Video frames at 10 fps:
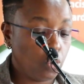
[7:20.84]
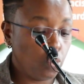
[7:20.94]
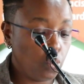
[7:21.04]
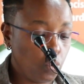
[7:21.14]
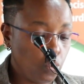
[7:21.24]

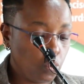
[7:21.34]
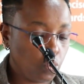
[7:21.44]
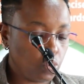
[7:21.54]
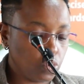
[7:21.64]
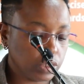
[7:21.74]
who
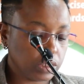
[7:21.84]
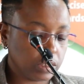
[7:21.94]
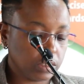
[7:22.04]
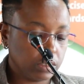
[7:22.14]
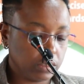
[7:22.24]

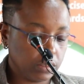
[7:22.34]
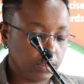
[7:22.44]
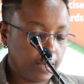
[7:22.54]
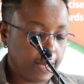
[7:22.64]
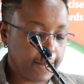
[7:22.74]
was,
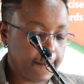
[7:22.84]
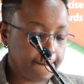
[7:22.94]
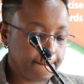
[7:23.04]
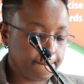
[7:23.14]
I